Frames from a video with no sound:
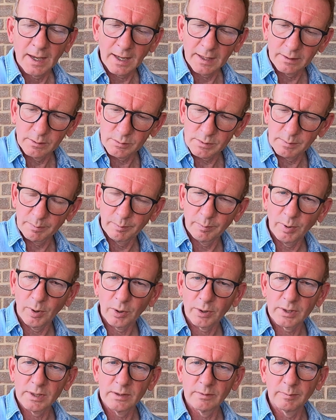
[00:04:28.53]
And there's a
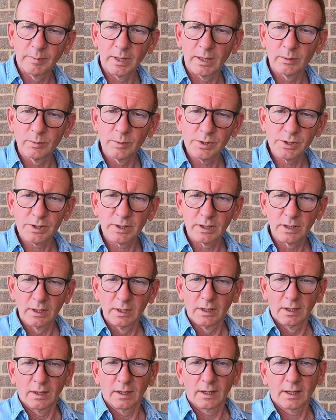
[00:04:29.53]
pocket of blood, which
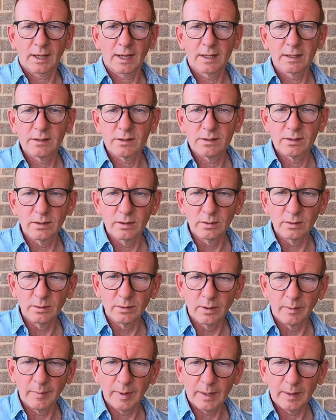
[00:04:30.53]
can
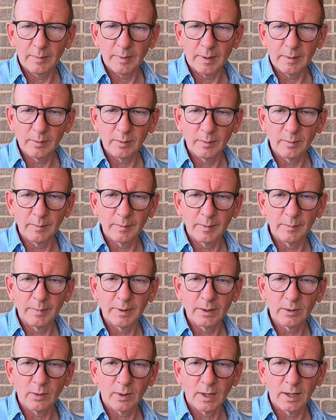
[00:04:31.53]
to many people
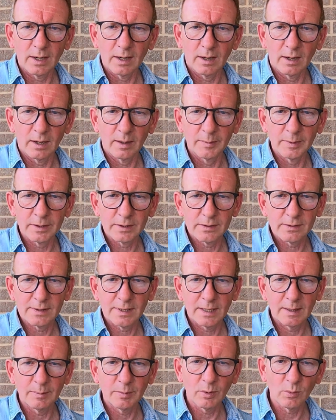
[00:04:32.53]
be quite alarming to
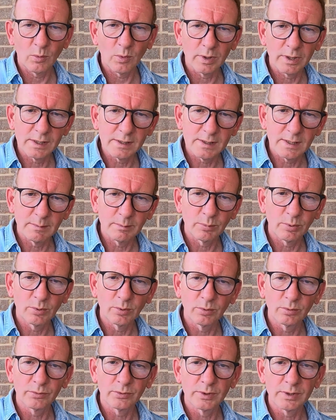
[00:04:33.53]
see. But what is
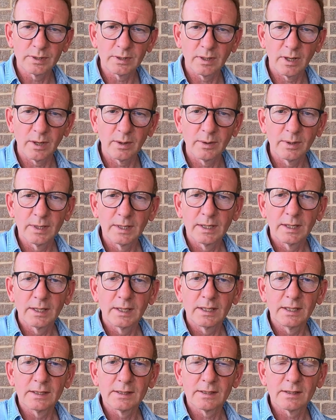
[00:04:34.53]
important to know
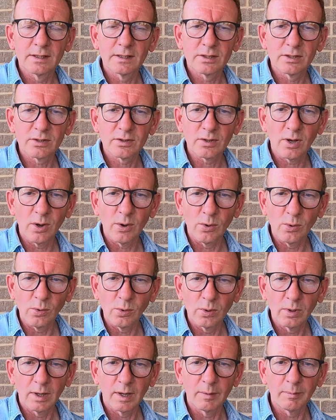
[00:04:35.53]
is the
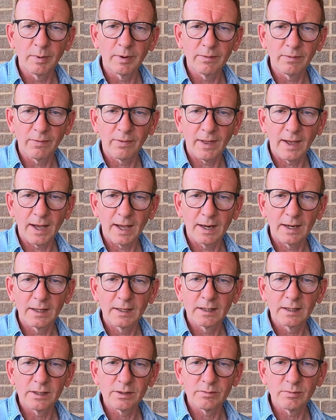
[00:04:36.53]
sole above that
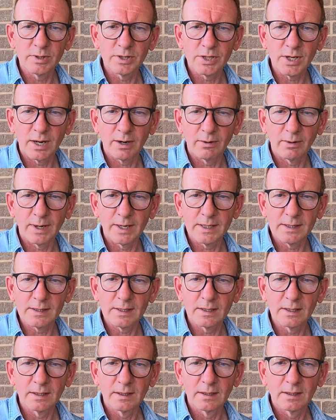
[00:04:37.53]
has
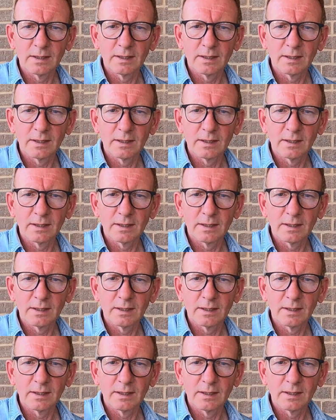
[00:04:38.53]
regenerated.